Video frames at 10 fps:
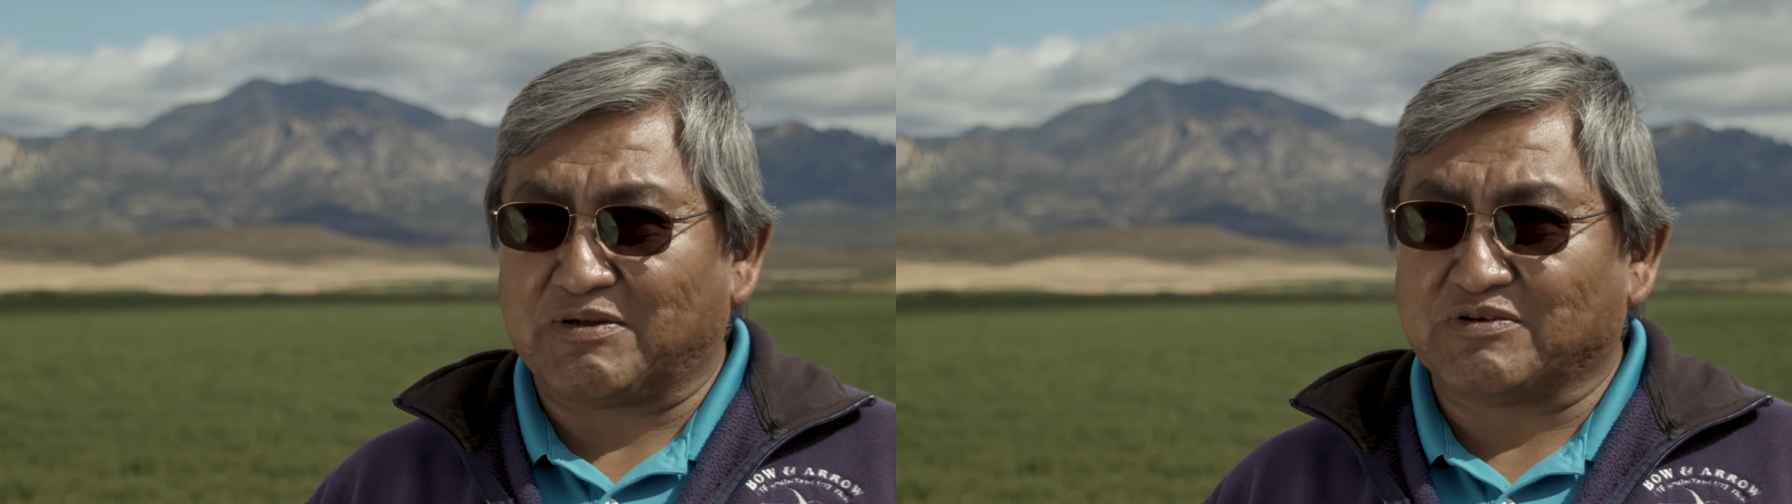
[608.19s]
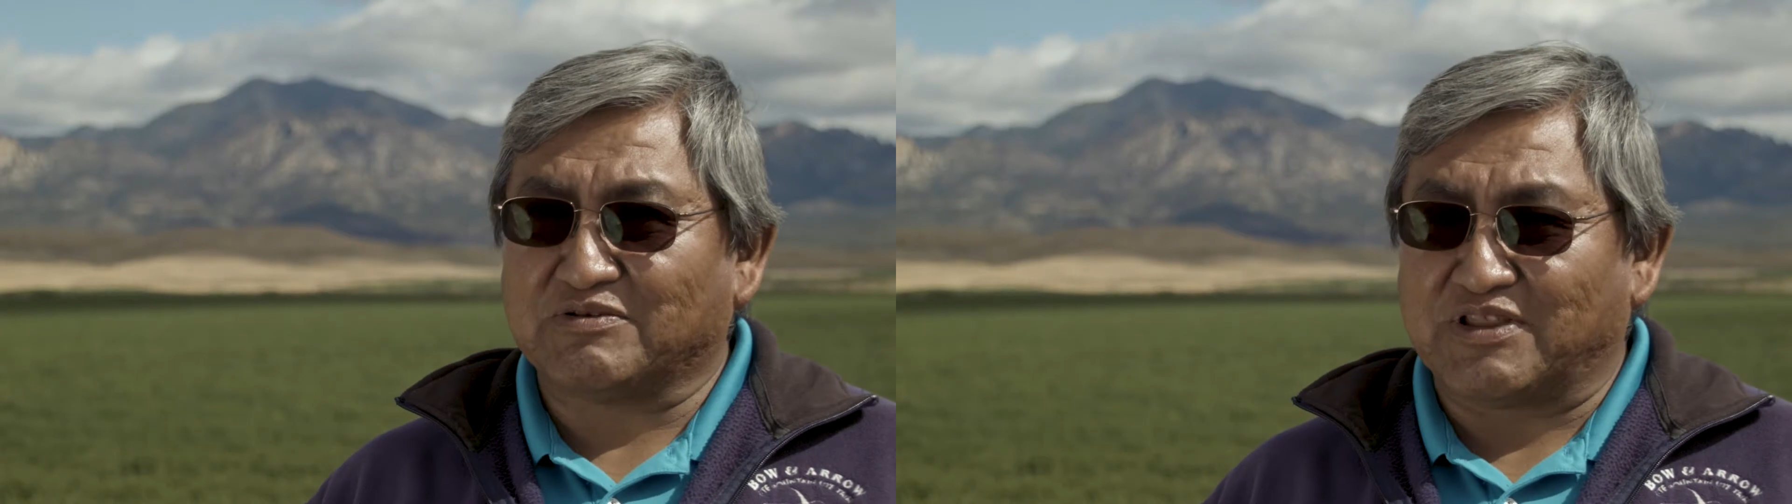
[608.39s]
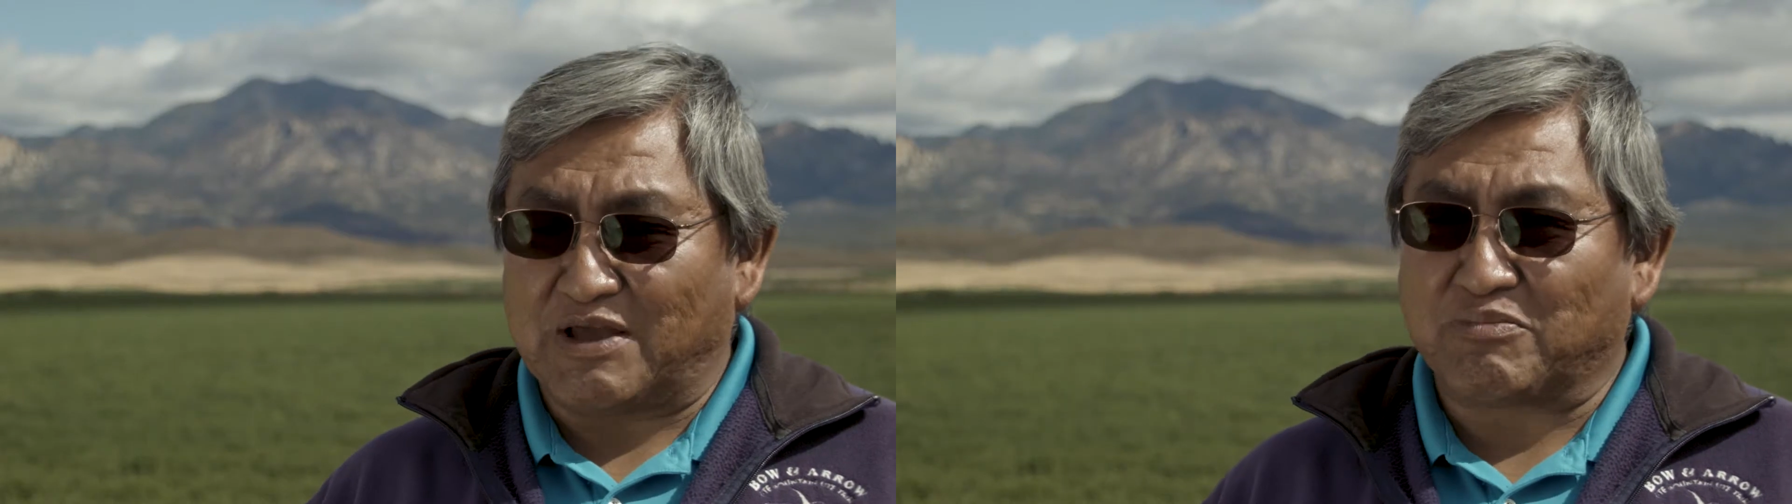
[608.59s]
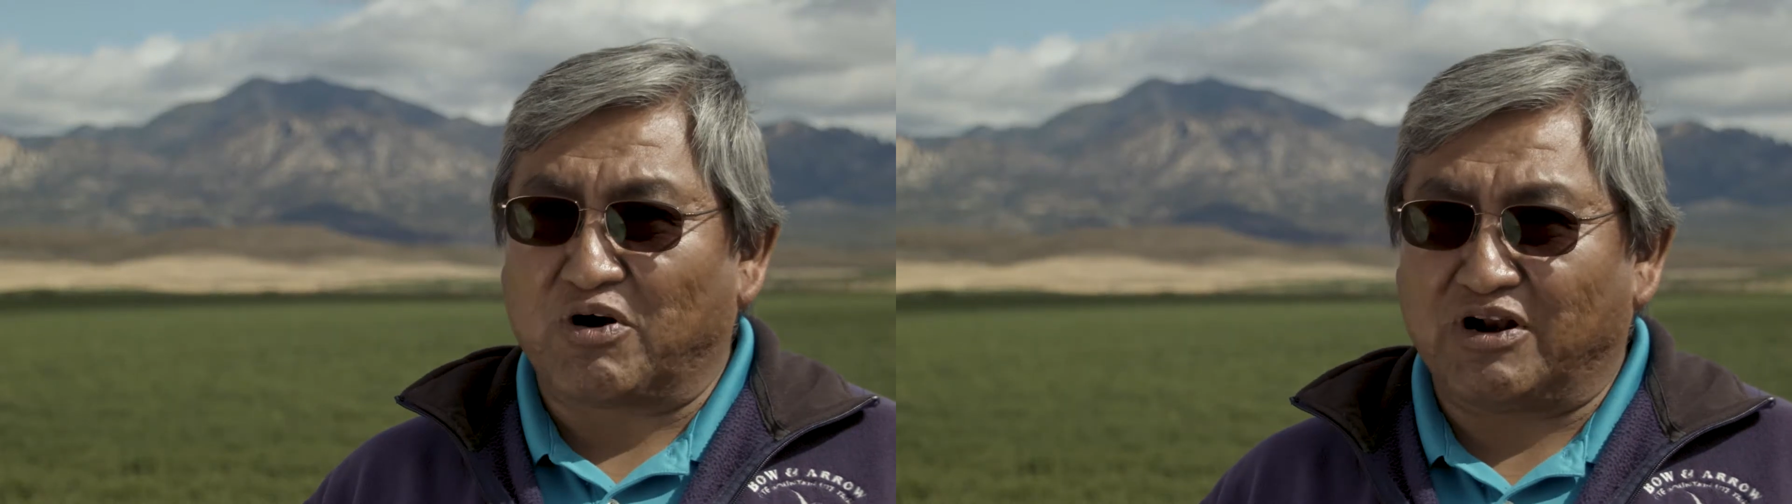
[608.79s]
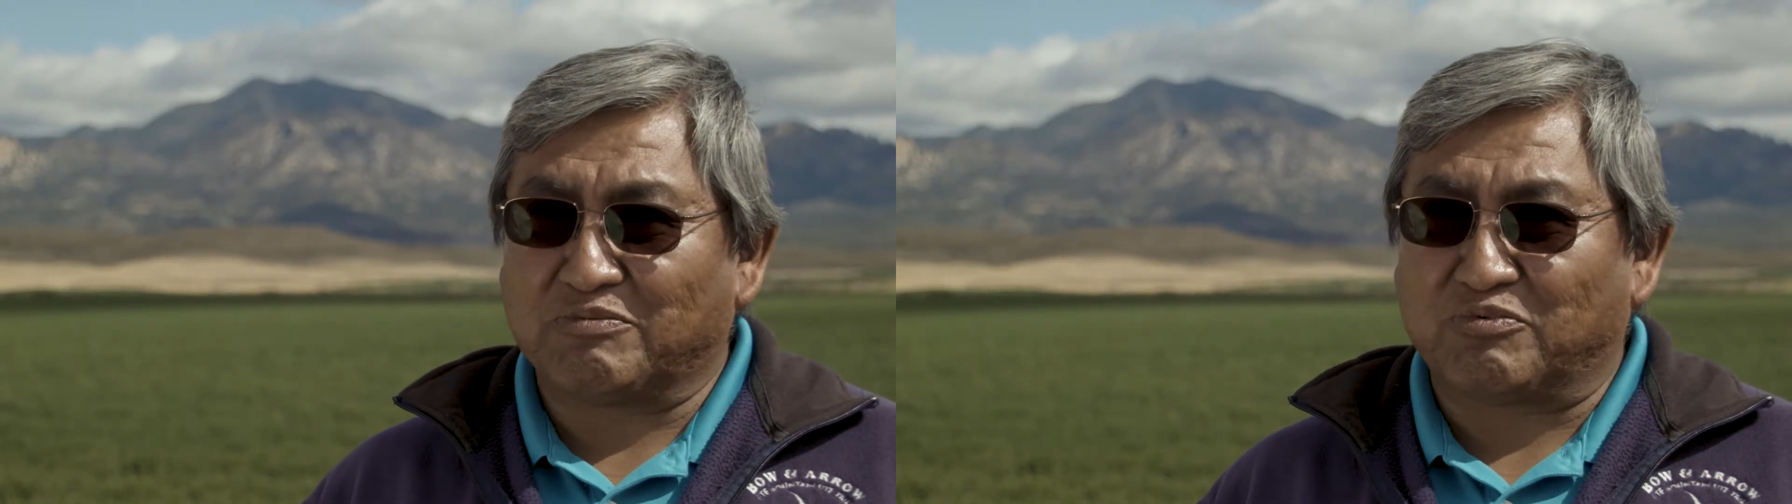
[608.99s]
that
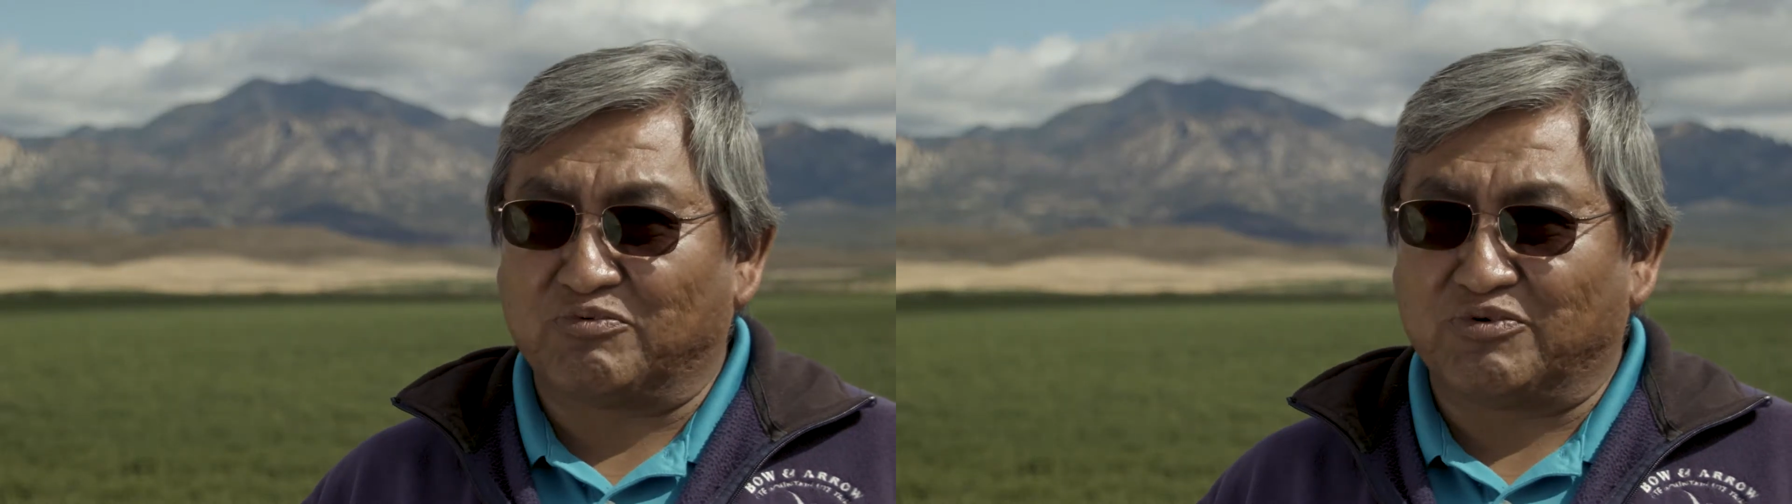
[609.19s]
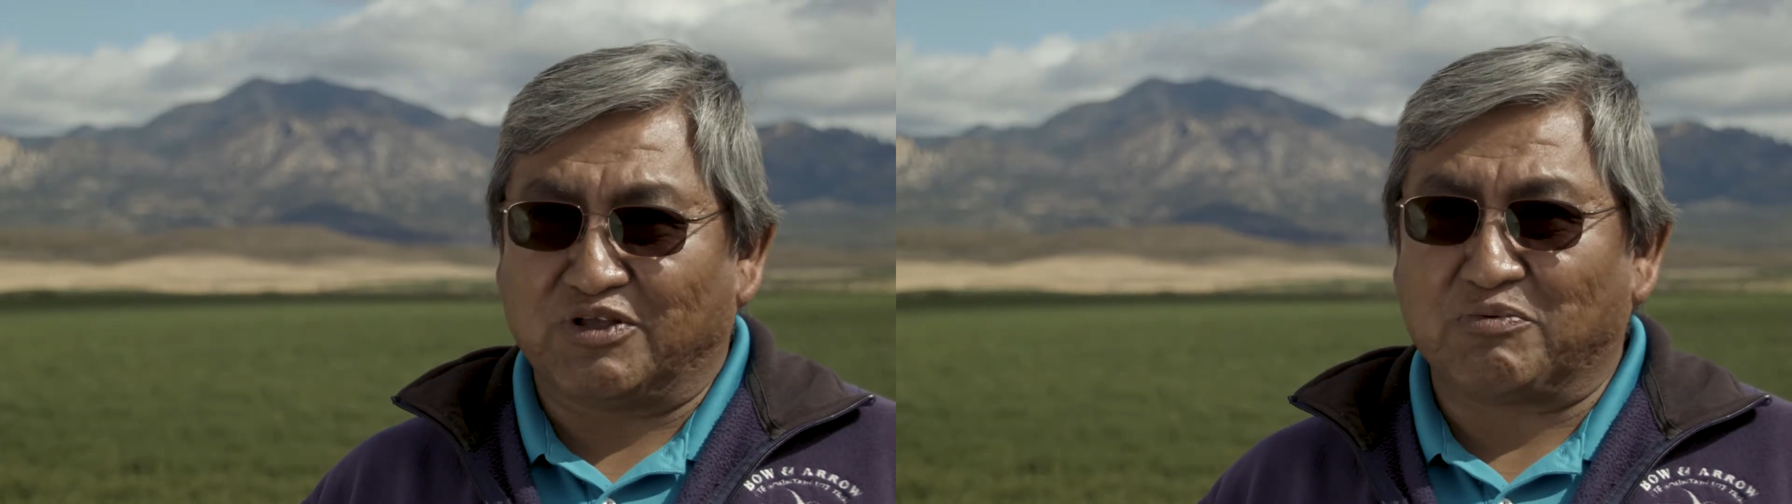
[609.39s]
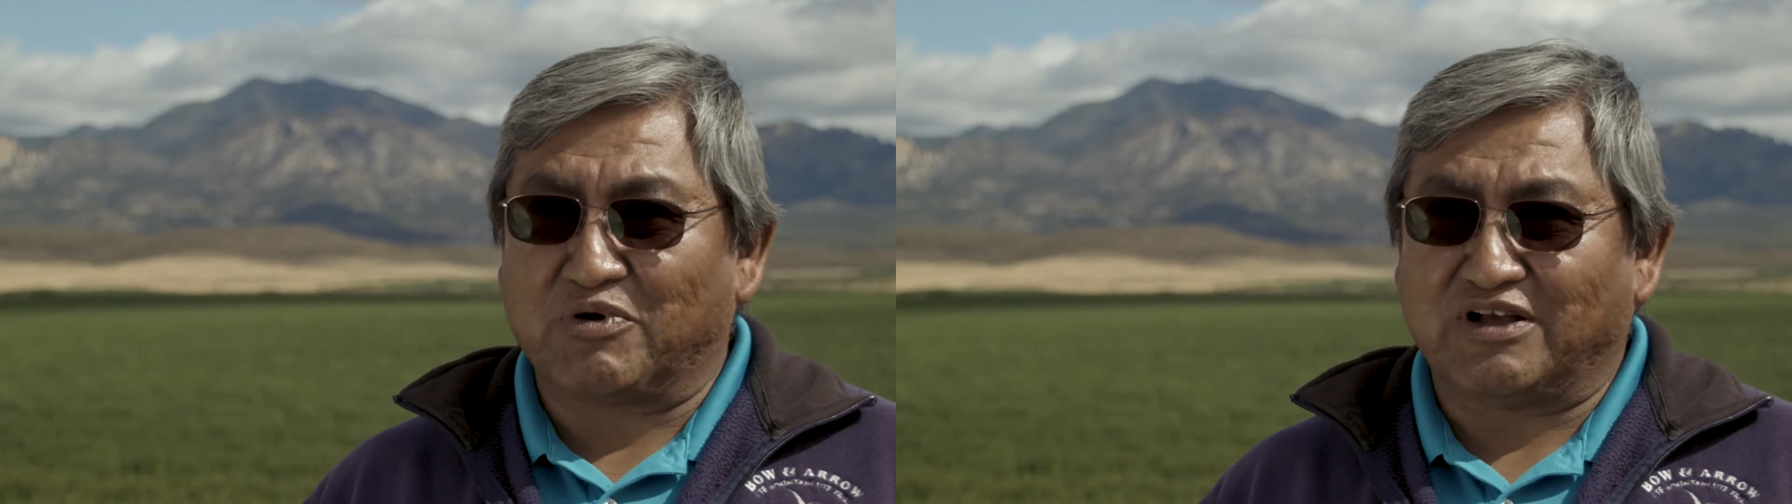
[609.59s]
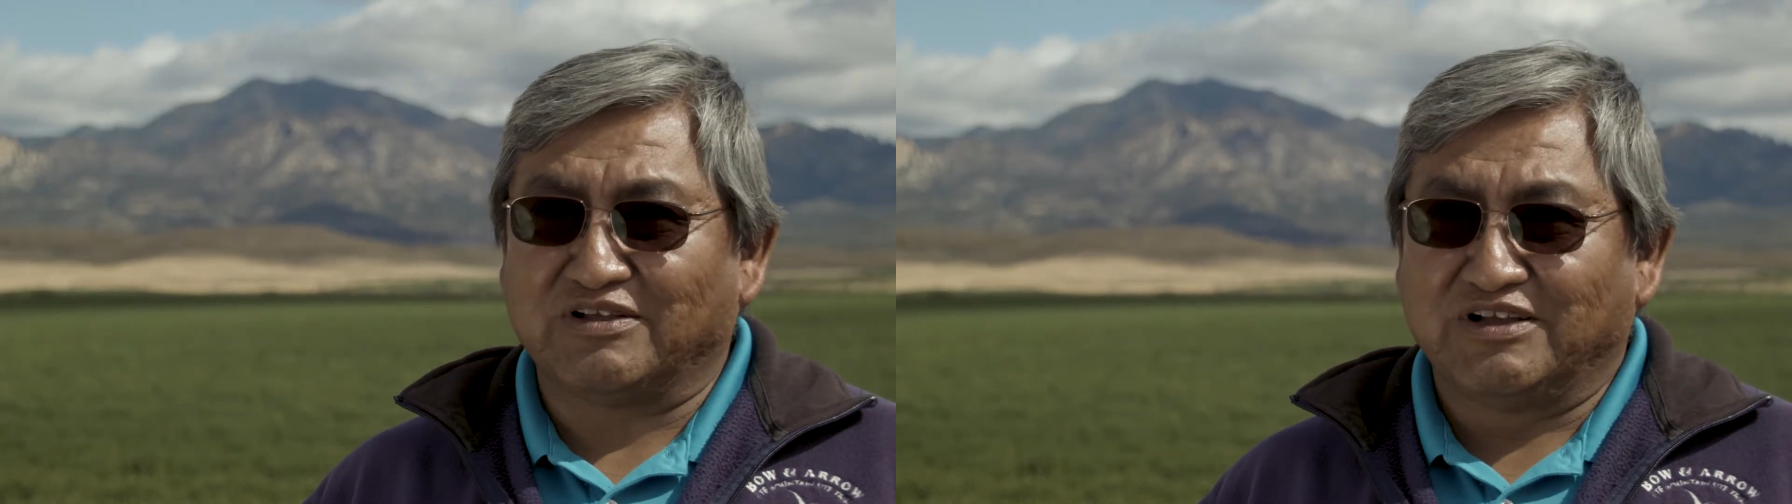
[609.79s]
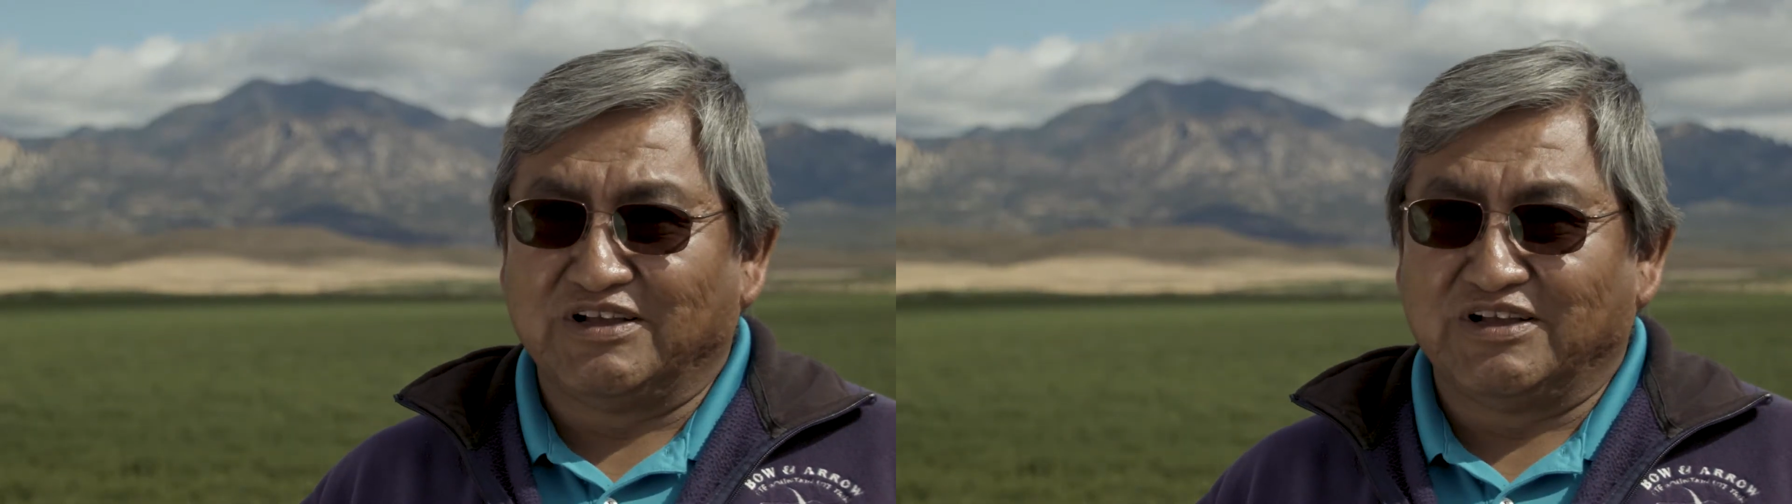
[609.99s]
part up really well.